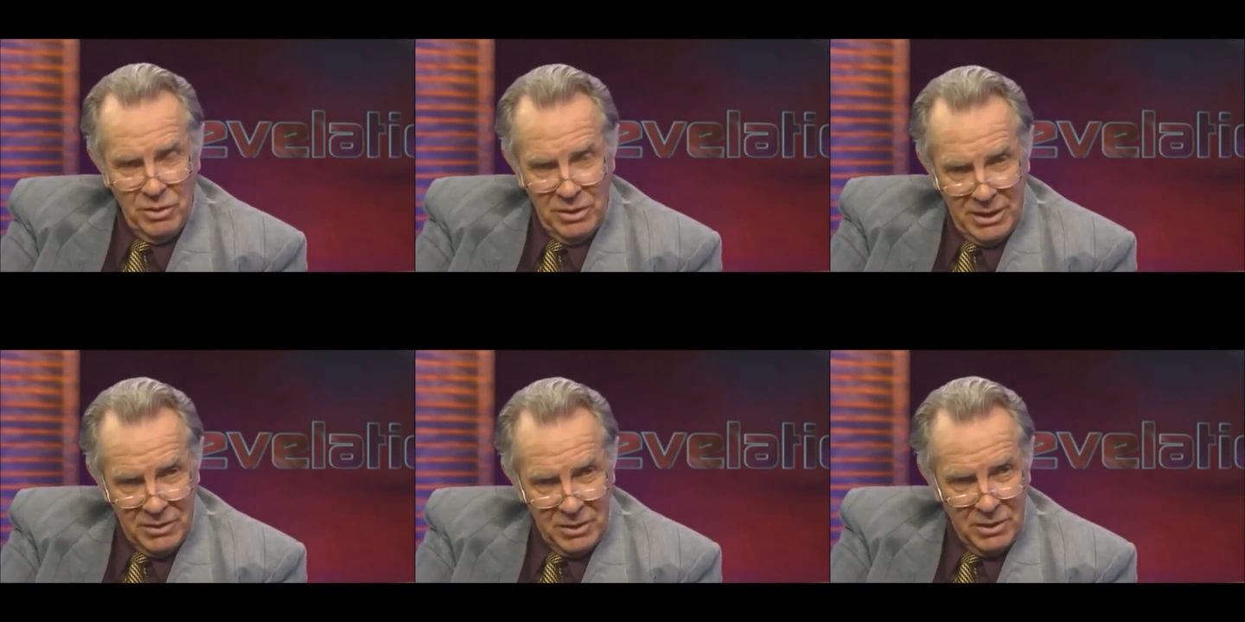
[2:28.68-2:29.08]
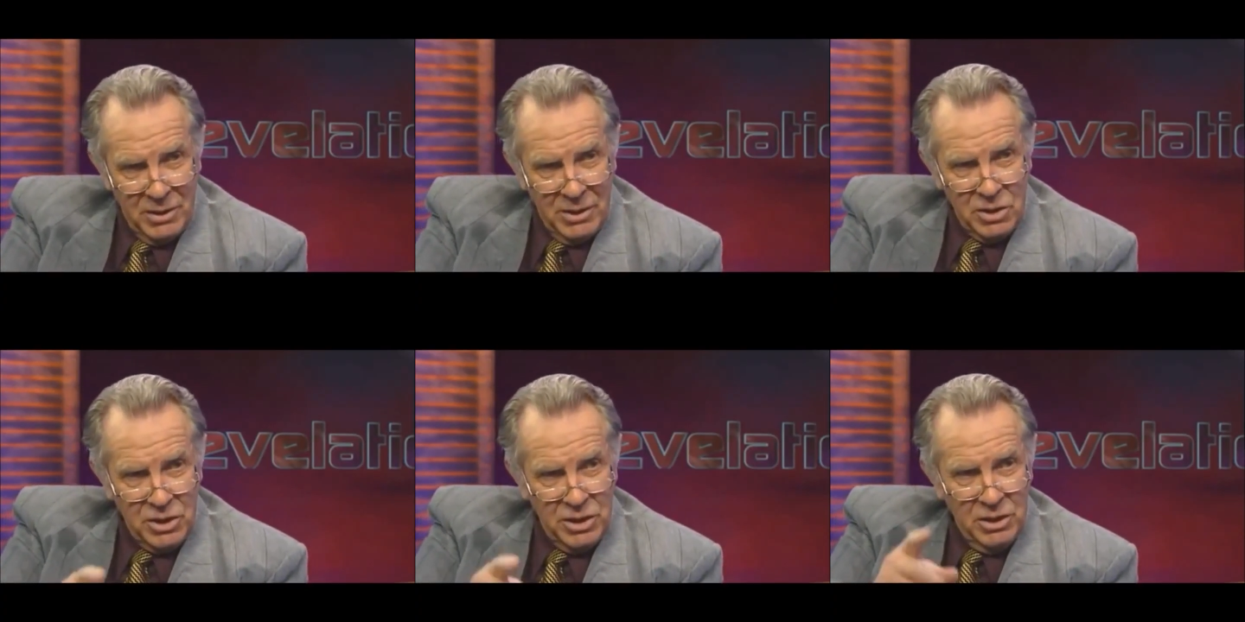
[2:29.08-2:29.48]
and the other
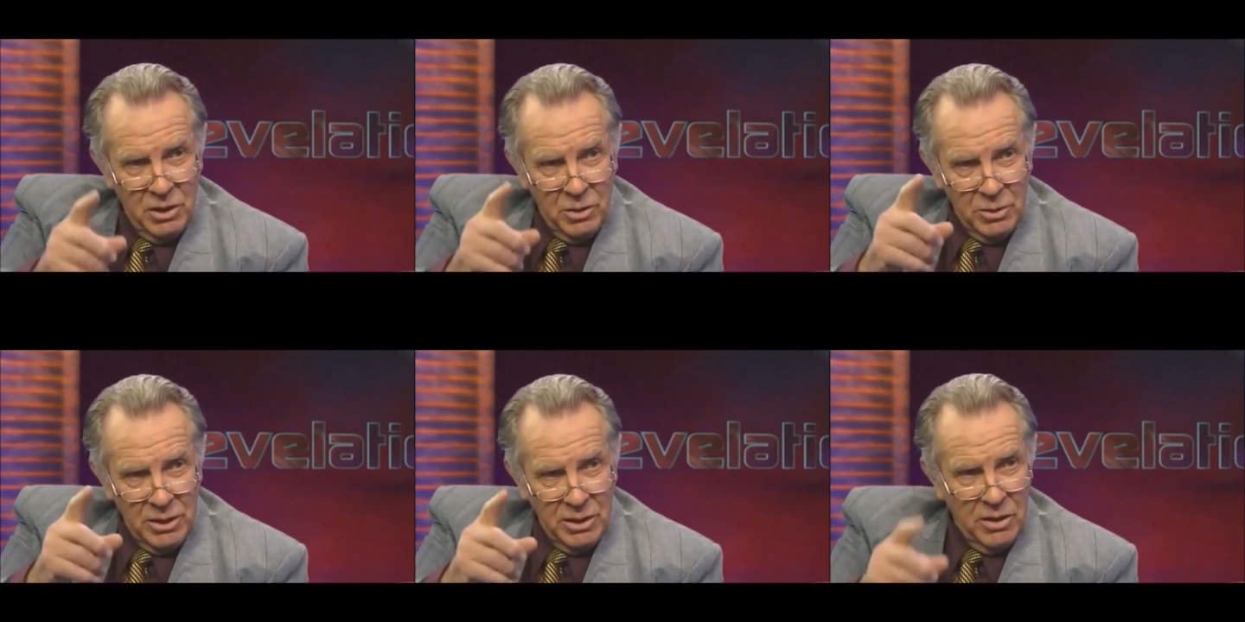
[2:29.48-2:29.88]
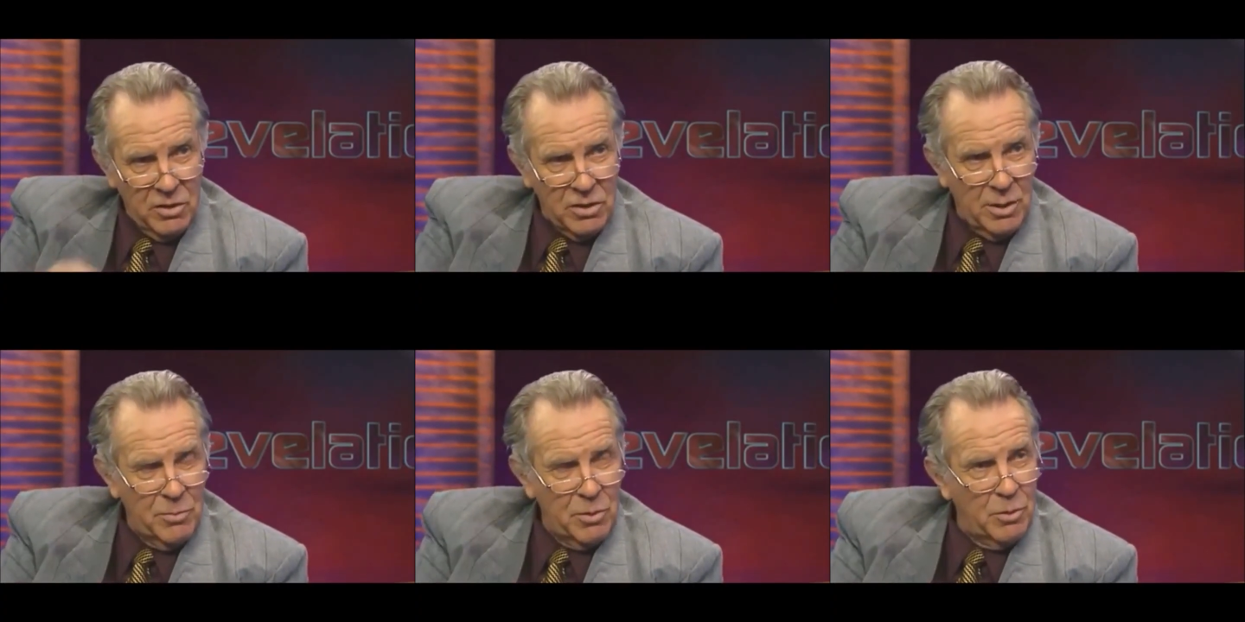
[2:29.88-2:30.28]
guy's shareholding
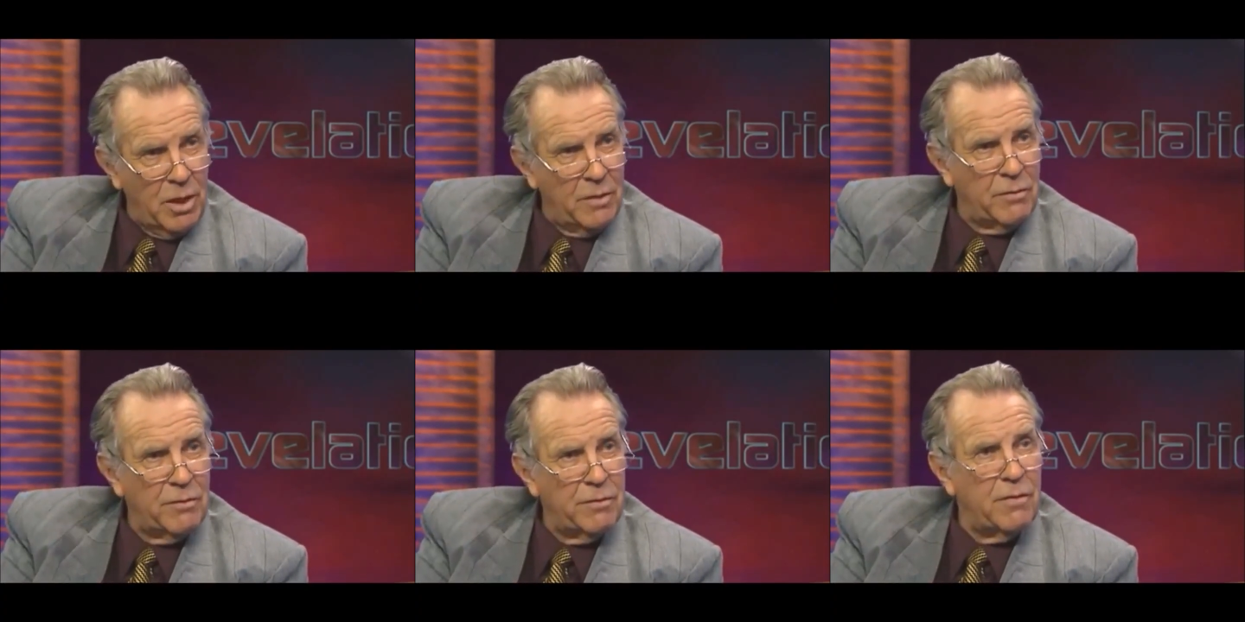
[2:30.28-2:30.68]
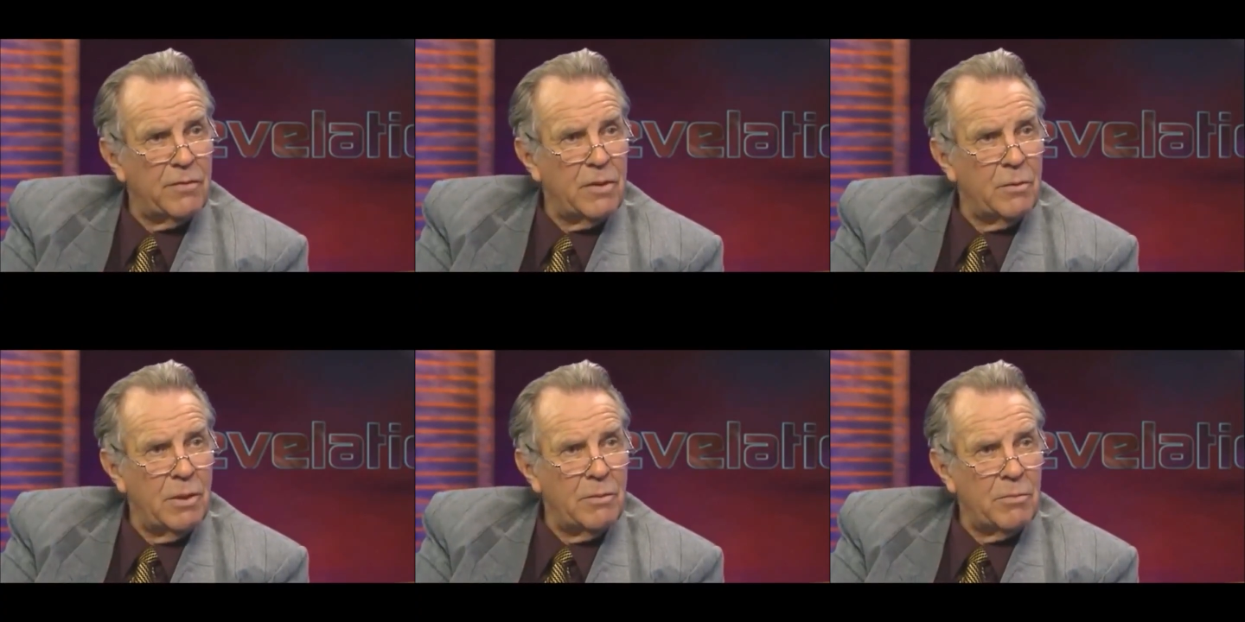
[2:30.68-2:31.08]
goes up to over
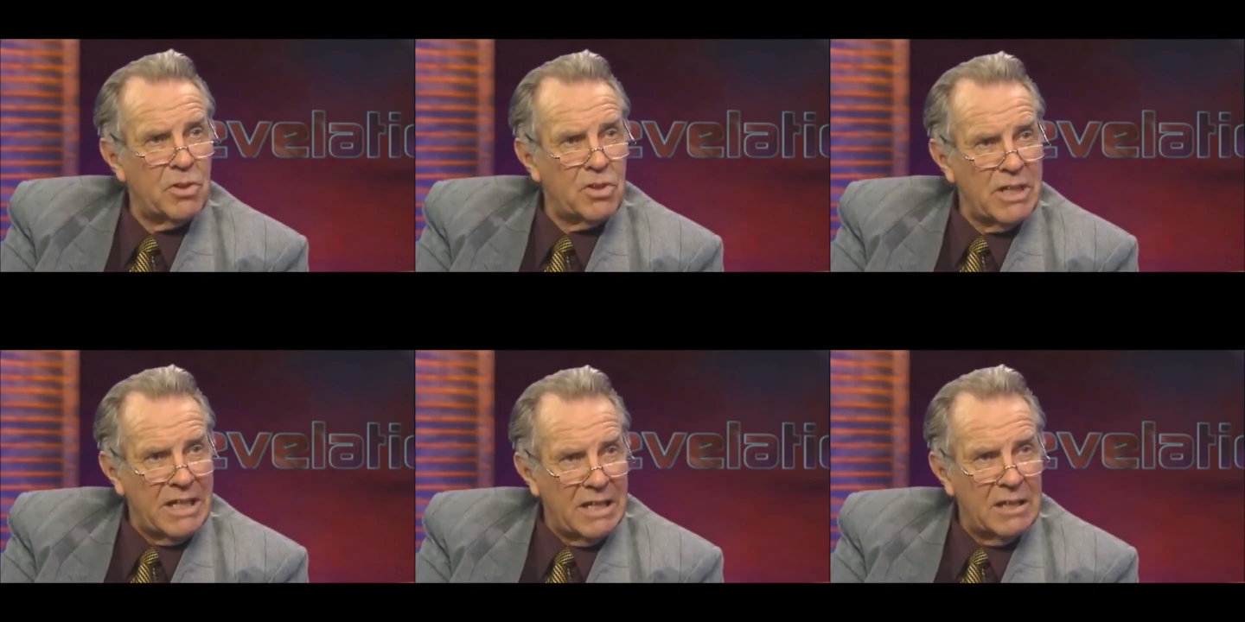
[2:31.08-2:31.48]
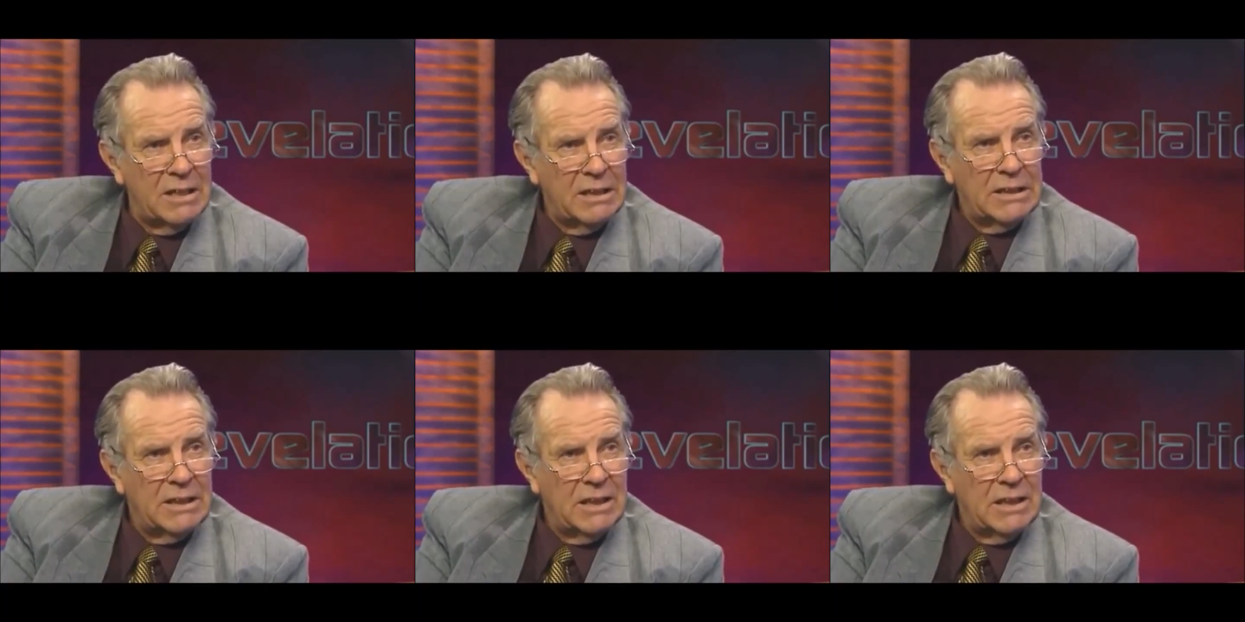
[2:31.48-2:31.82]
51%.